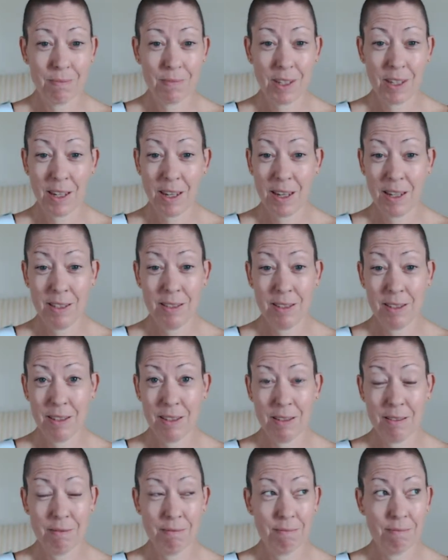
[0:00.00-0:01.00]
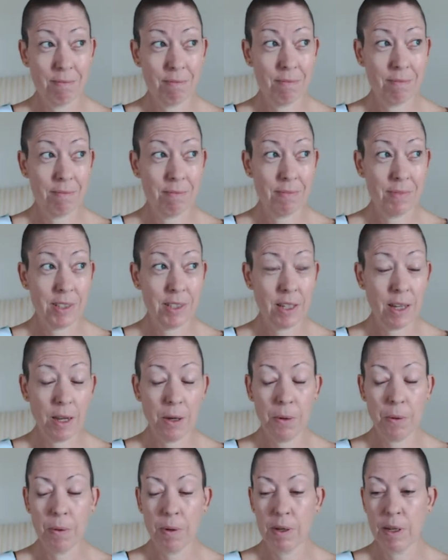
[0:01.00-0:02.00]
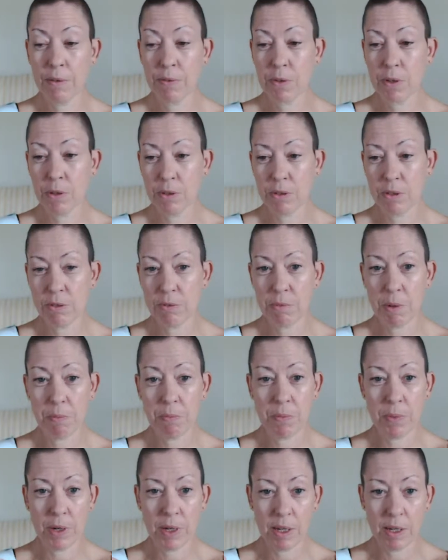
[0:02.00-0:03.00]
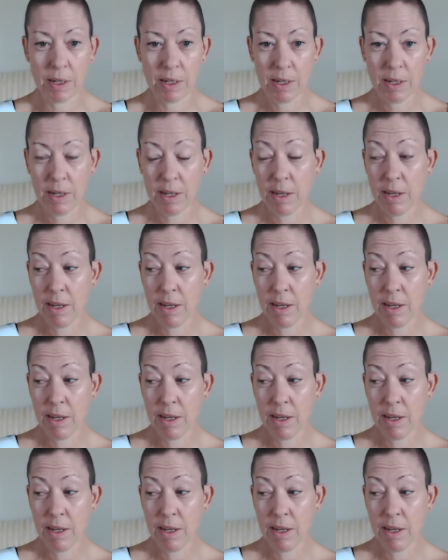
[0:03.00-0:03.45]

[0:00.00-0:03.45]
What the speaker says: I hate it. So I've got to remember